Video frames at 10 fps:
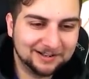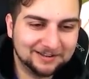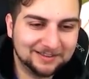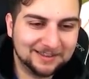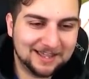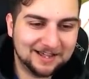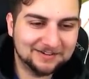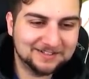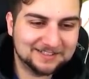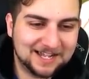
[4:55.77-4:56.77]
and now
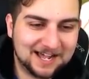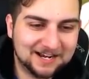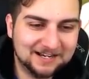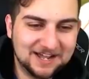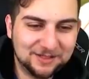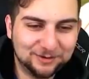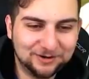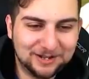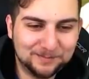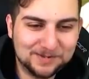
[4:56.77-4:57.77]
he's got another
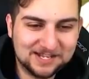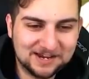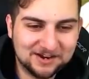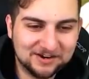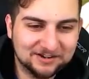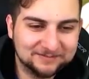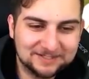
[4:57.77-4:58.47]
M here.